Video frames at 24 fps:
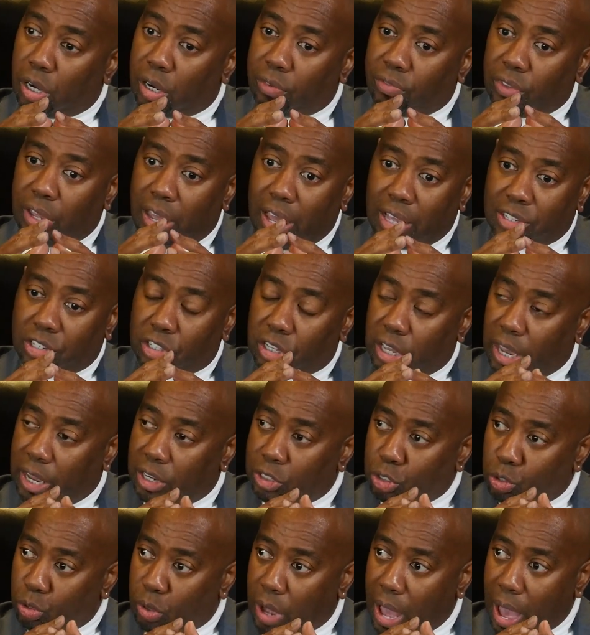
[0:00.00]
of the
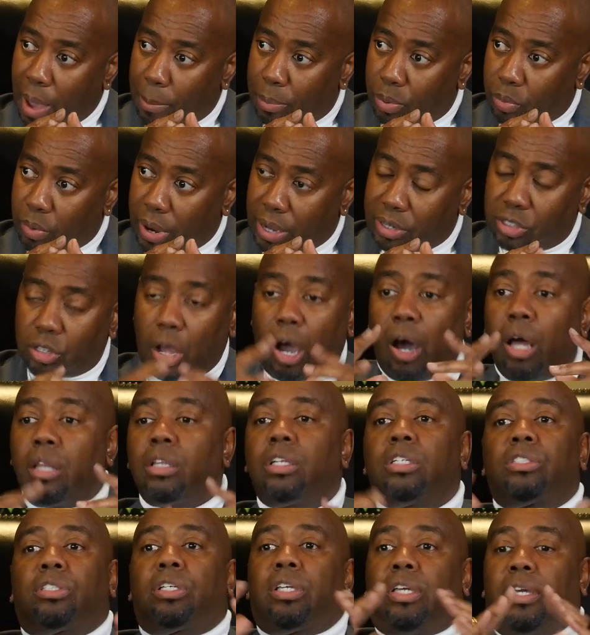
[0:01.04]
educational apparatus. All of
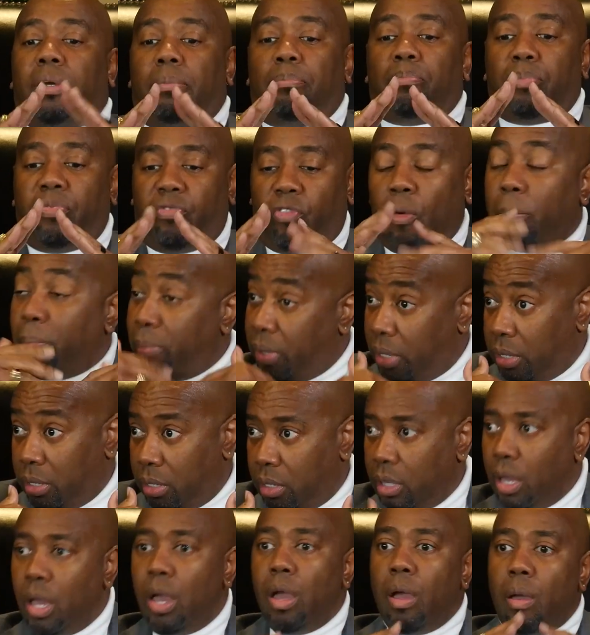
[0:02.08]
this, again, for me,